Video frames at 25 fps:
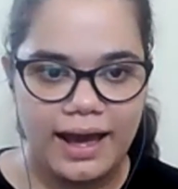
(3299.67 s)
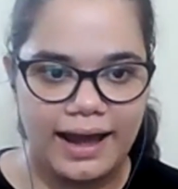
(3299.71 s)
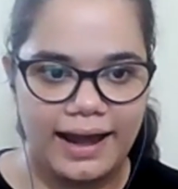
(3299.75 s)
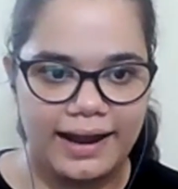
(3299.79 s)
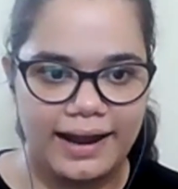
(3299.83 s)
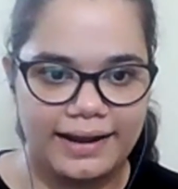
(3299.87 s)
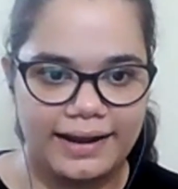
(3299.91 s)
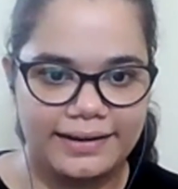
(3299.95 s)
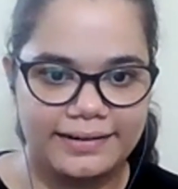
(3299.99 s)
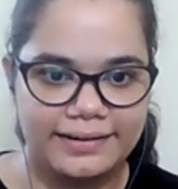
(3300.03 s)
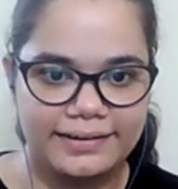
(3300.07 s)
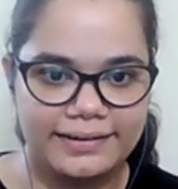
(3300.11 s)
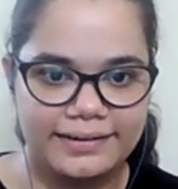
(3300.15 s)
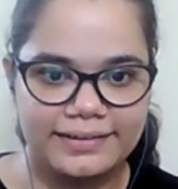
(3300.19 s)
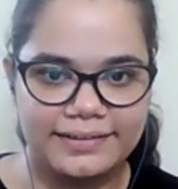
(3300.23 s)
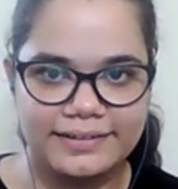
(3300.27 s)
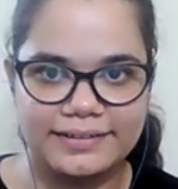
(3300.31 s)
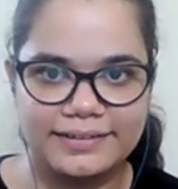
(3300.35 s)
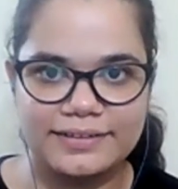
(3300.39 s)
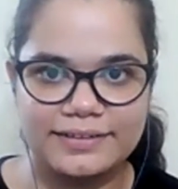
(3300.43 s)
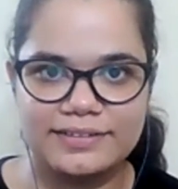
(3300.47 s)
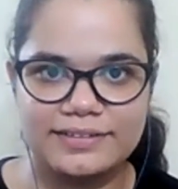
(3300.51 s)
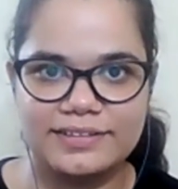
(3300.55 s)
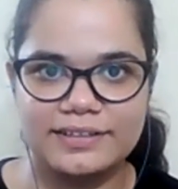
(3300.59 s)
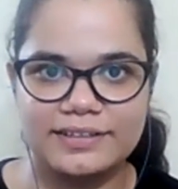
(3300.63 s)
And uh,
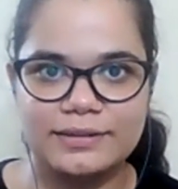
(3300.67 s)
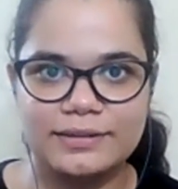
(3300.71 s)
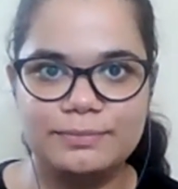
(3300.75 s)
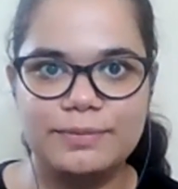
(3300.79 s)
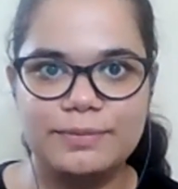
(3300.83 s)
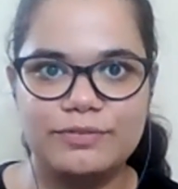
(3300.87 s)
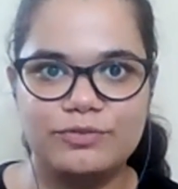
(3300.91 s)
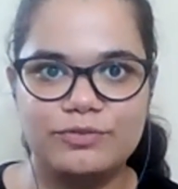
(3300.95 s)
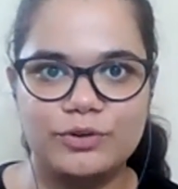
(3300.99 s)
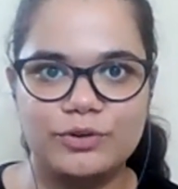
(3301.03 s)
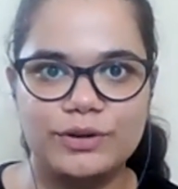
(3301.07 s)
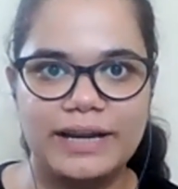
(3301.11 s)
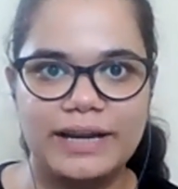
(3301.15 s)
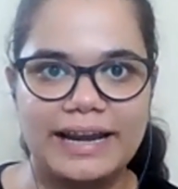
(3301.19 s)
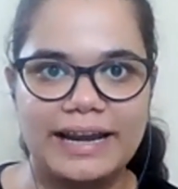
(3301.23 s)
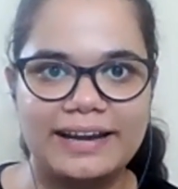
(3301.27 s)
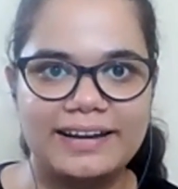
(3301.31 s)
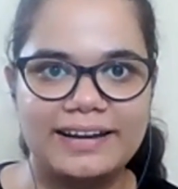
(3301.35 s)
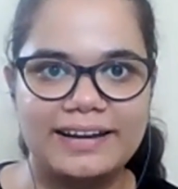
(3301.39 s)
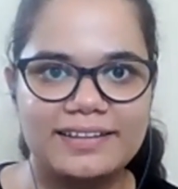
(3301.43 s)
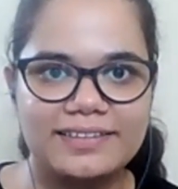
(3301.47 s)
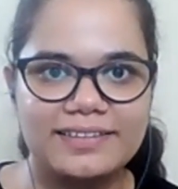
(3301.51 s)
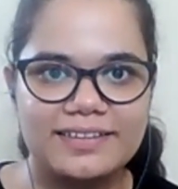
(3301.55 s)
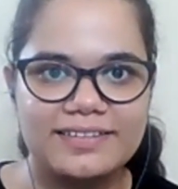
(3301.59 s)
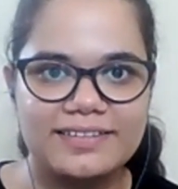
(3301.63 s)
sir, before
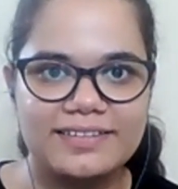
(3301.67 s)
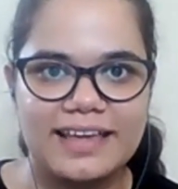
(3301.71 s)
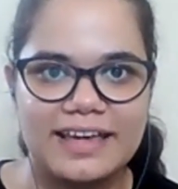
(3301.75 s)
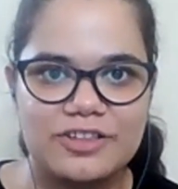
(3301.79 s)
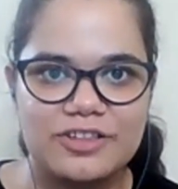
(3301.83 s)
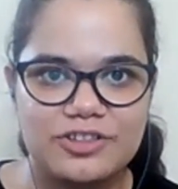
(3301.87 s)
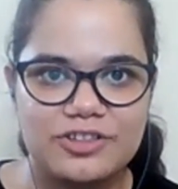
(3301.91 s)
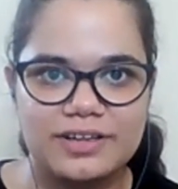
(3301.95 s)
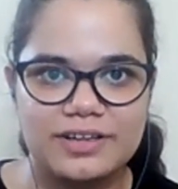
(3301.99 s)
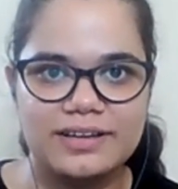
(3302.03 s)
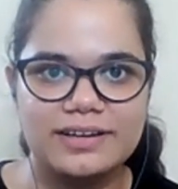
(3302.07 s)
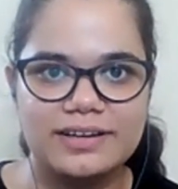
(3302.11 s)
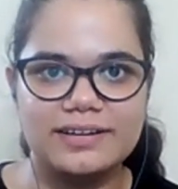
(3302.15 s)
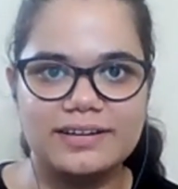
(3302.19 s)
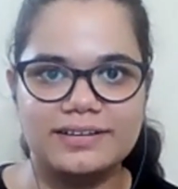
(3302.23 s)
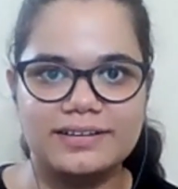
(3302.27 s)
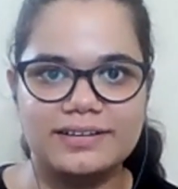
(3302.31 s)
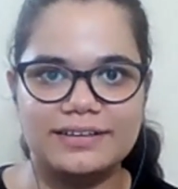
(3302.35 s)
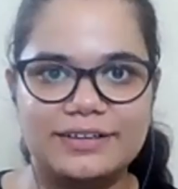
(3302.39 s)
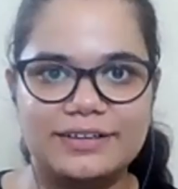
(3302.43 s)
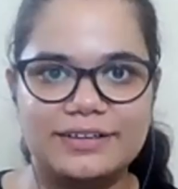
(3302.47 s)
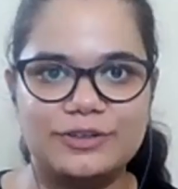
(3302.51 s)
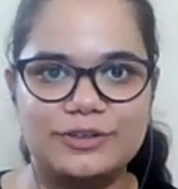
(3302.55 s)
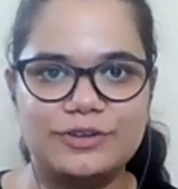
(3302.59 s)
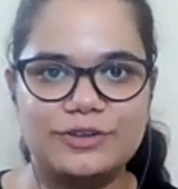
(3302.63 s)
ending the session, uh,
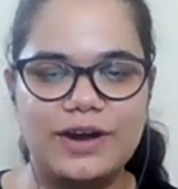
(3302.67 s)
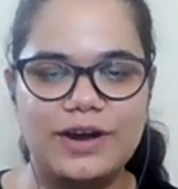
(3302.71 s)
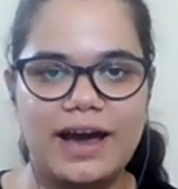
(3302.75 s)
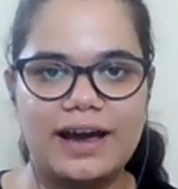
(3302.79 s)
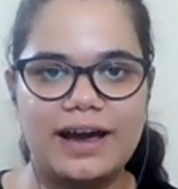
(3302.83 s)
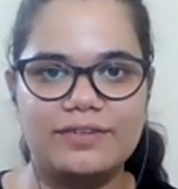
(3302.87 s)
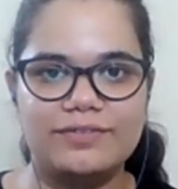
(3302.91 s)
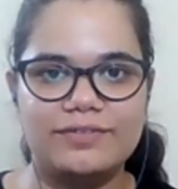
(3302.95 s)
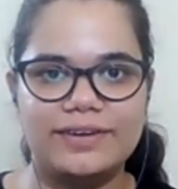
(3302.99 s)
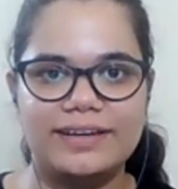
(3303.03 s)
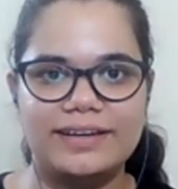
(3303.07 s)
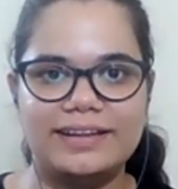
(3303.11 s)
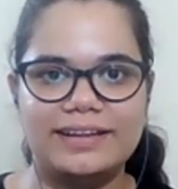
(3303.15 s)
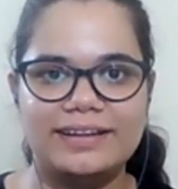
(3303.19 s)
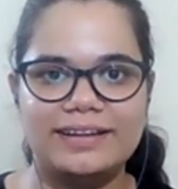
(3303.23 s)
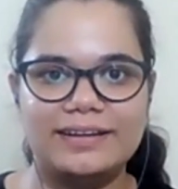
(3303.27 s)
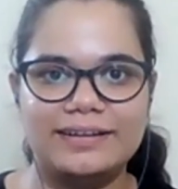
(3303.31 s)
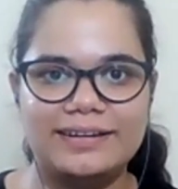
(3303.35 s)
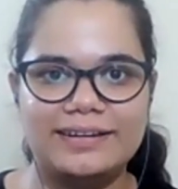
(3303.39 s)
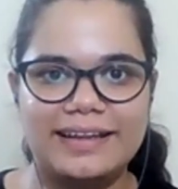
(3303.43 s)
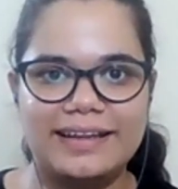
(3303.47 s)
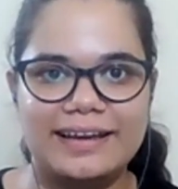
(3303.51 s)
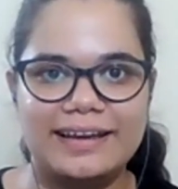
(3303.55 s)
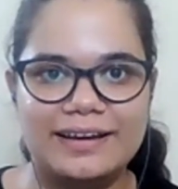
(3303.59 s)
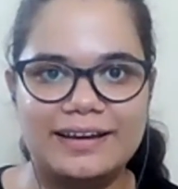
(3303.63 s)
do you have any
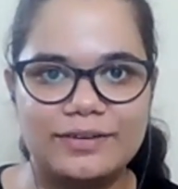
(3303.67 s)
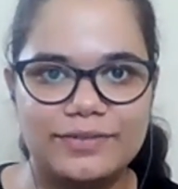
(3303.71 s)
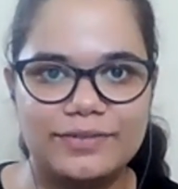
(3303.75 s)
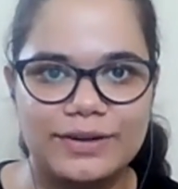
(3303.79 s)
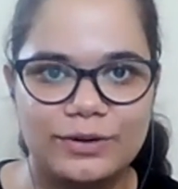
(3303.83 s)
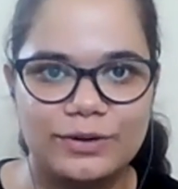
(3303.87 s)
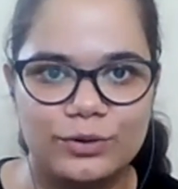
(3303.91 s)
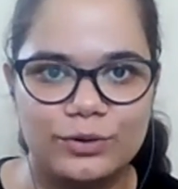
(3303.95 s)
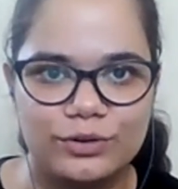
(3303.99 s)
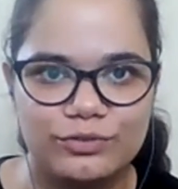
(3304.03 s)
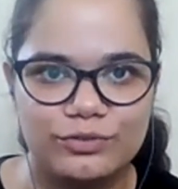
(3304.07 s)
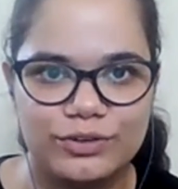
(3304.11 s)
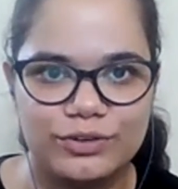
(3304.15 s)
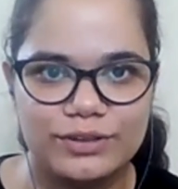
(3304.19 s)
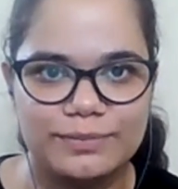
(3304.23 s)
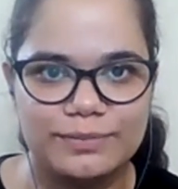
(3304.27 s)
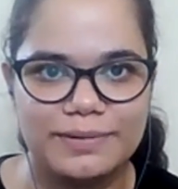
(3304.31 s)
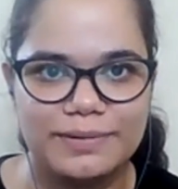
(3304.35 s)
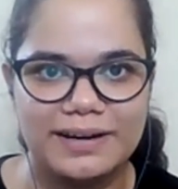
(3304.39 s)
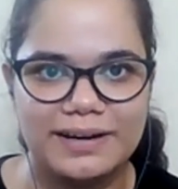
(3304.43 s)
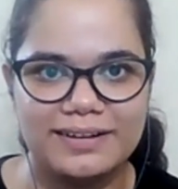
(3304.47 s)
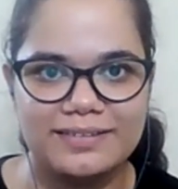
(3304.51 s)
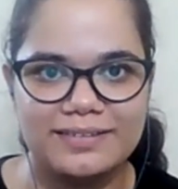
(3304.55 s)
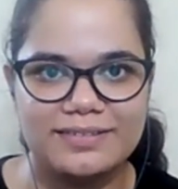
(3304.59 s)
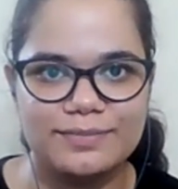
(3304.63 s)
takeaway note for the
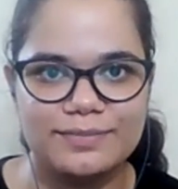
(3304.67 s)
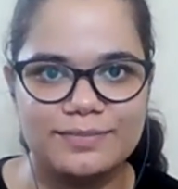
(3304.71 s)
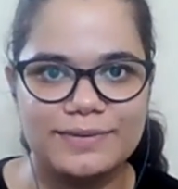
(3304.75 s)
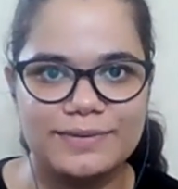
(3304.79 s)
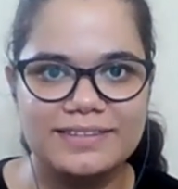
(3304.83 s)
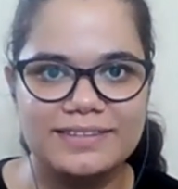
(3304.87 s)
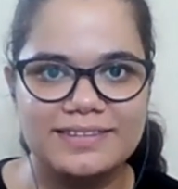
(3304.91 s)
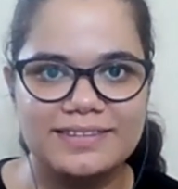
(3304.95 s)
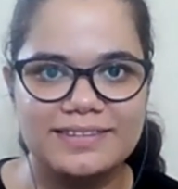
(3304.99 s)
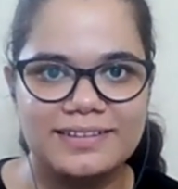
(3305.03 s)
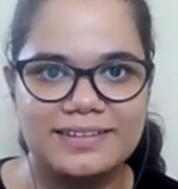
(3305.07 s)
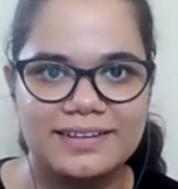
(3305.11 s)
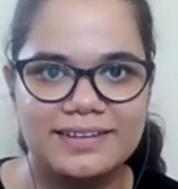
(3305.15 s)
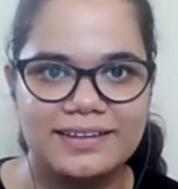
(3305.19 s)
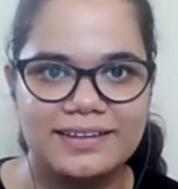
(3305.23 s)
participants?